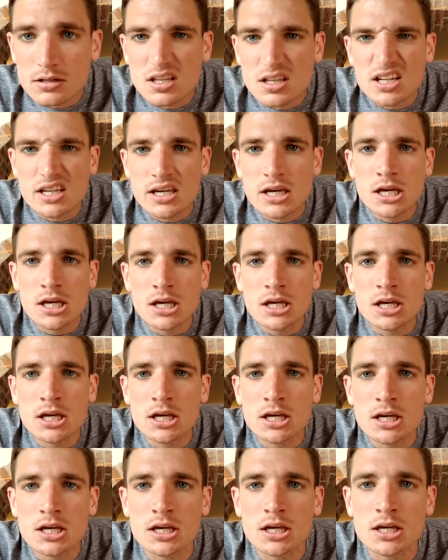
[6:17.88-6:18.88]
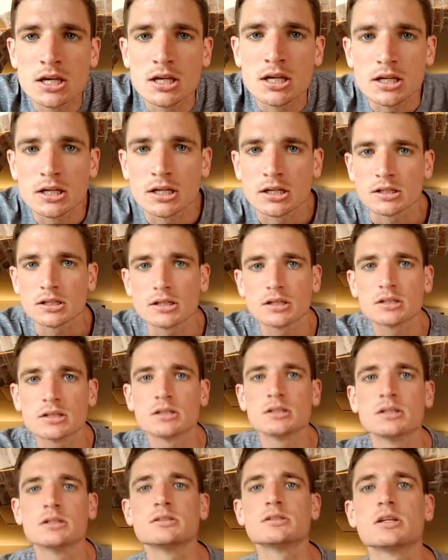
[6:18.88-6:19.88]
the king.
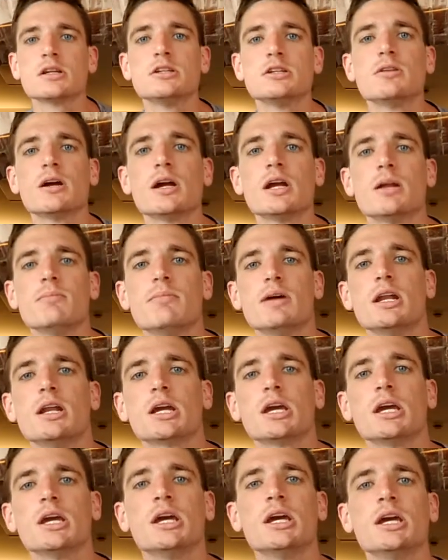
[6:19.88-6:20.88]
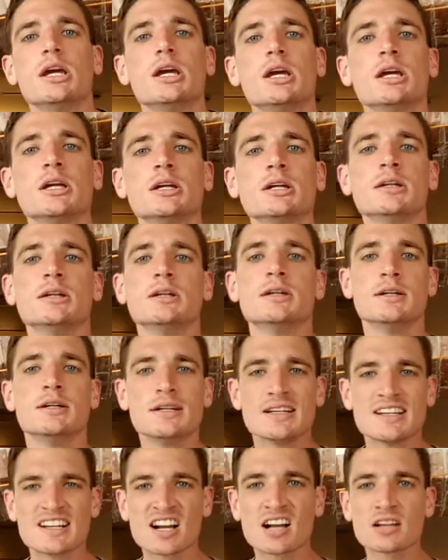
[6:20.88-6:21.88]
So you ready to be the king?
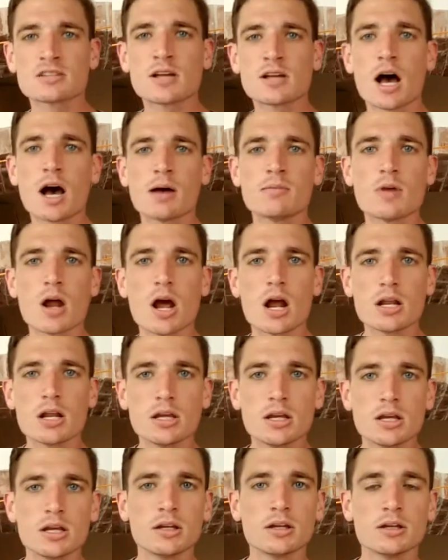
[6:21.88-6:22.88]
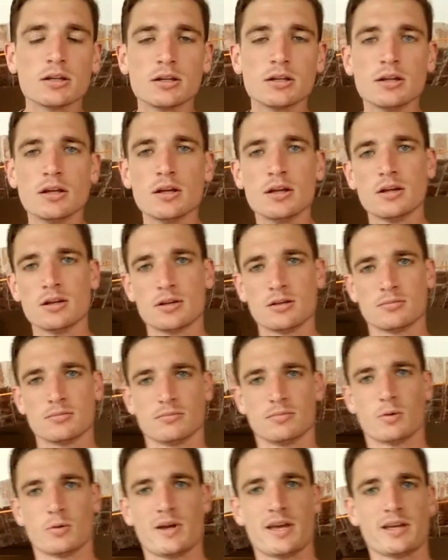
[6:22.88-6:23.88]
Cause I'm ready.
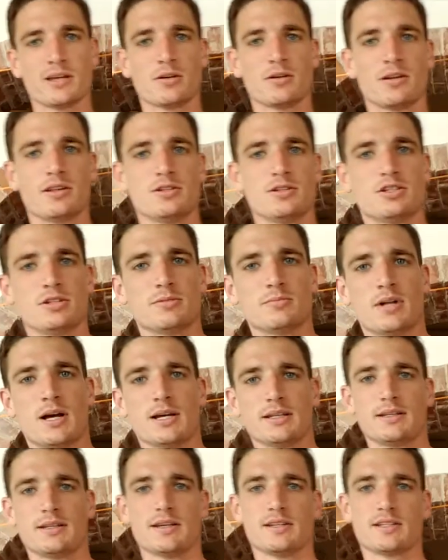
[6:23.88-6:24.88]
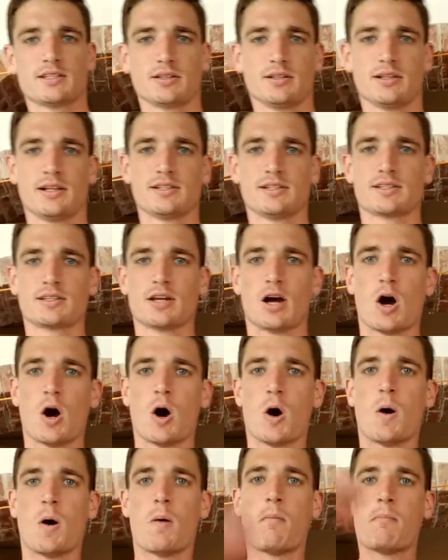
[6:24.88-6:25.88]
But we ain't going to the gym like this, so let's
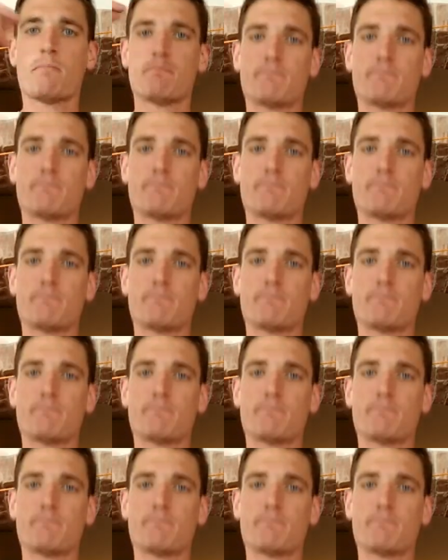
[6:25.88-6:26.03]
go.